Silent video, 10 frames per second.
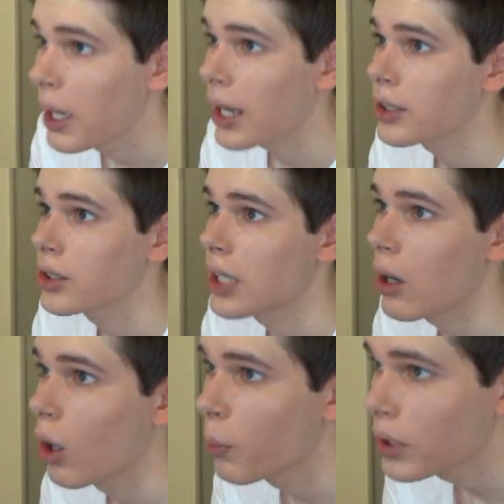Package is
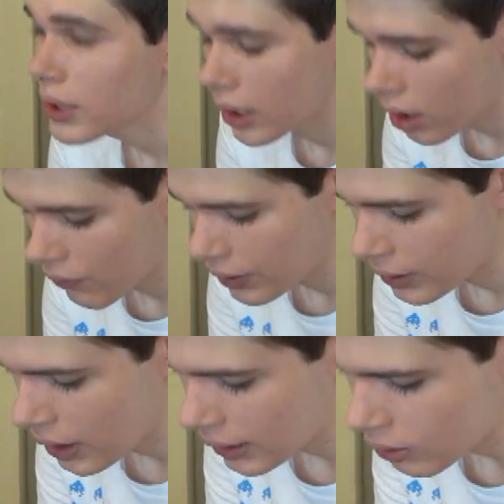now open. Take off
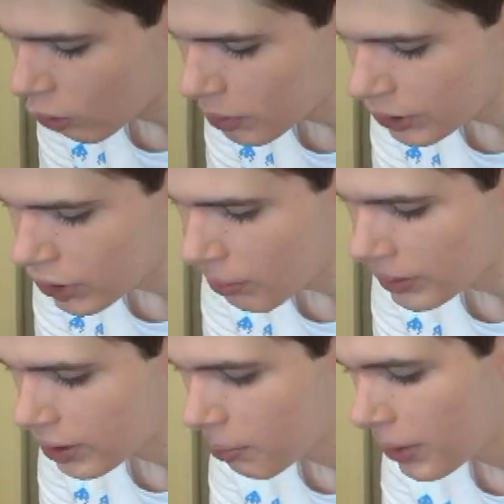this nice obi strip.
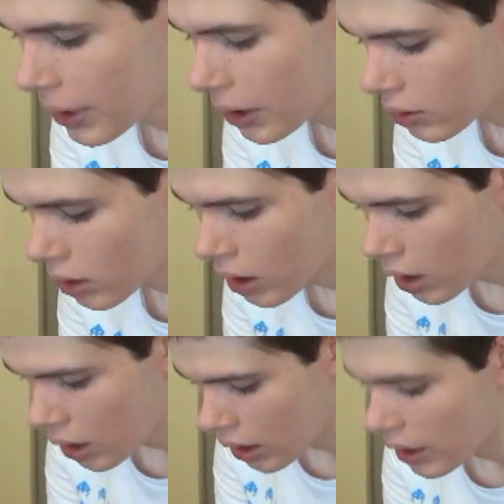It's a big one,
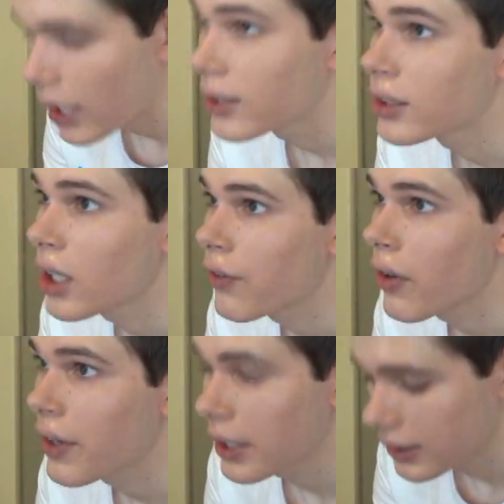and it has stuff
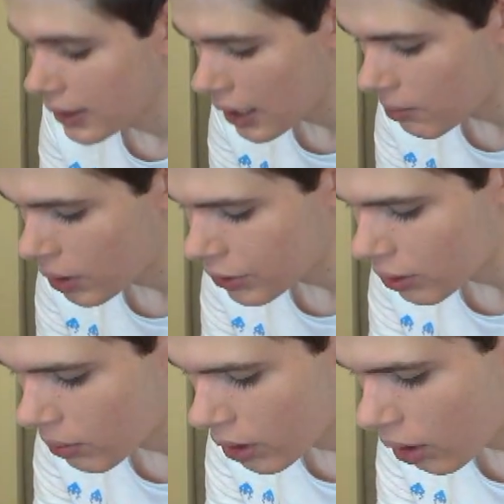on the inside. I'm not
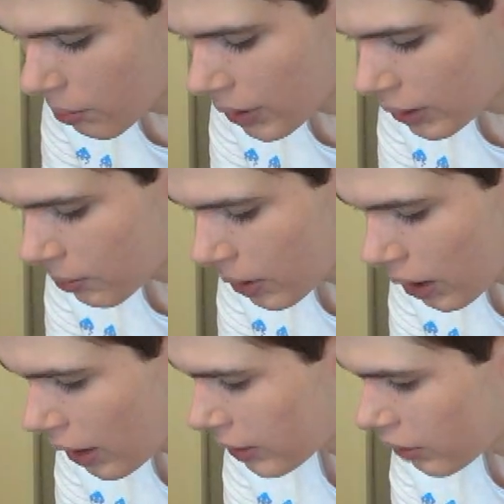sure what it all means, but
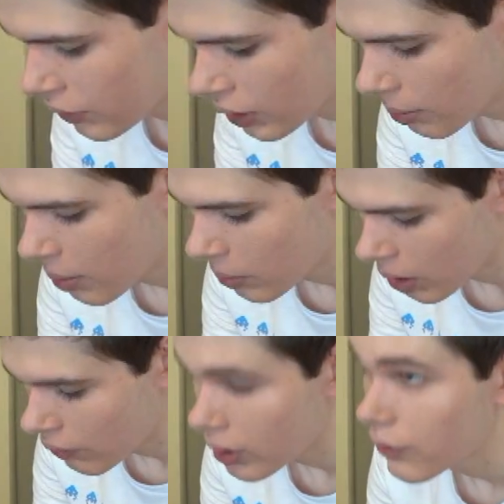I guess if you're a
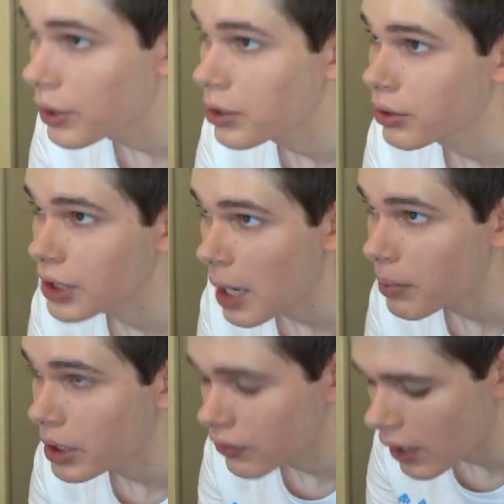member of the official
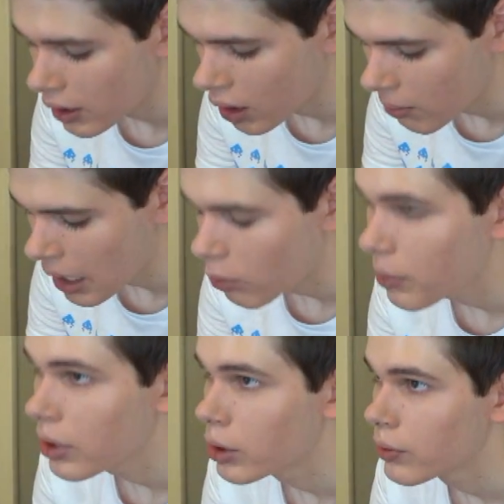Japanese fan club, that will
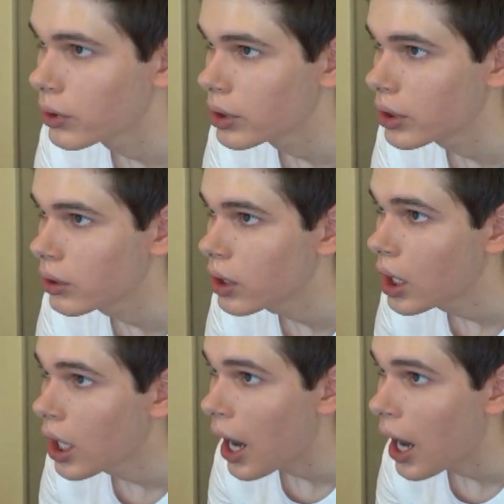be useful to you.